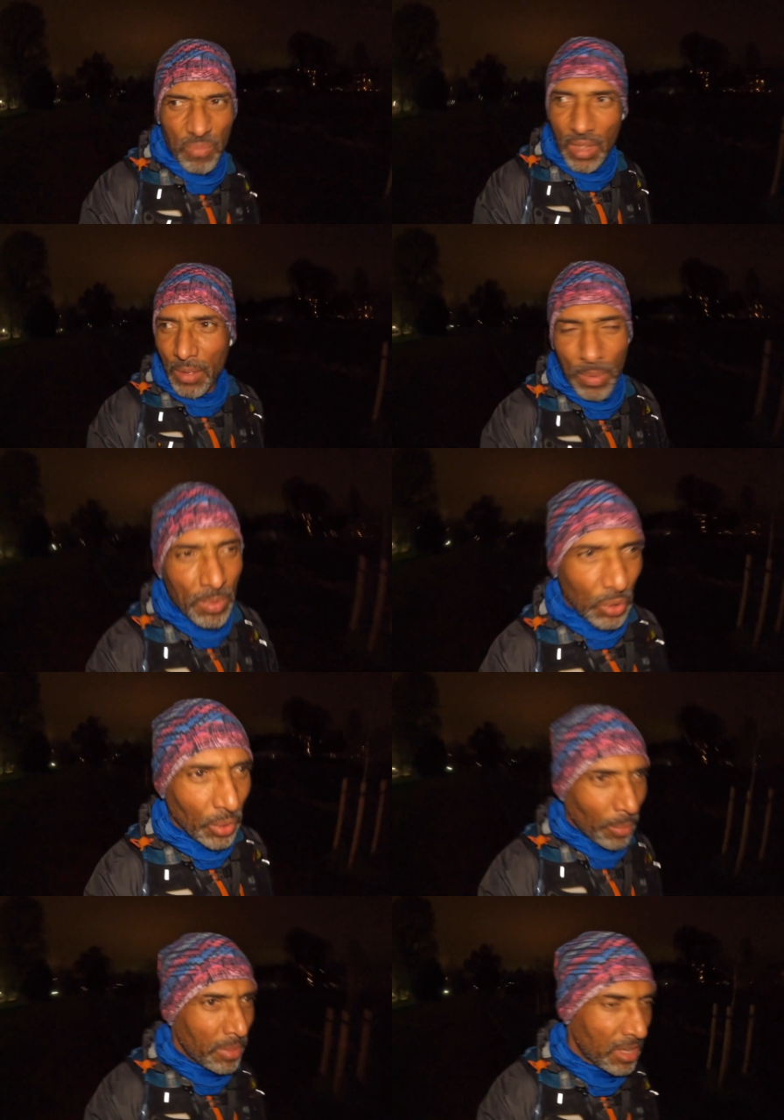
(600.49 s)
I've been
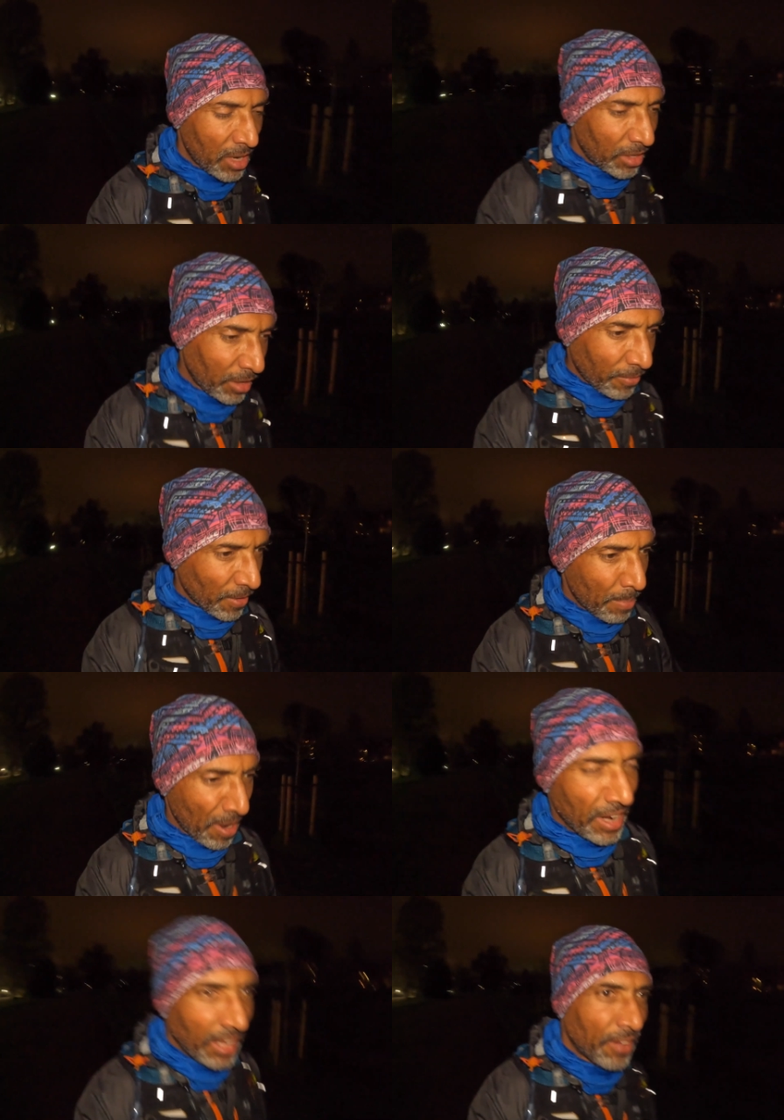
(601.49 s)
toying with the idea of
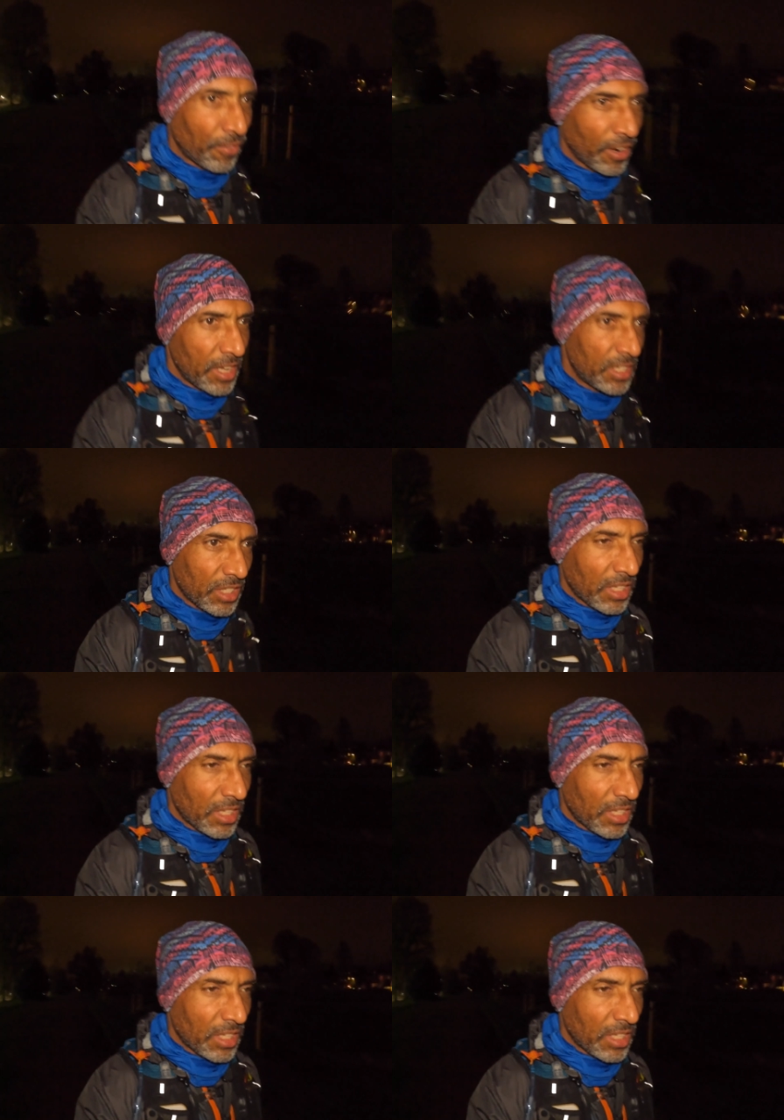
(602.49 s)
rebranding it for ages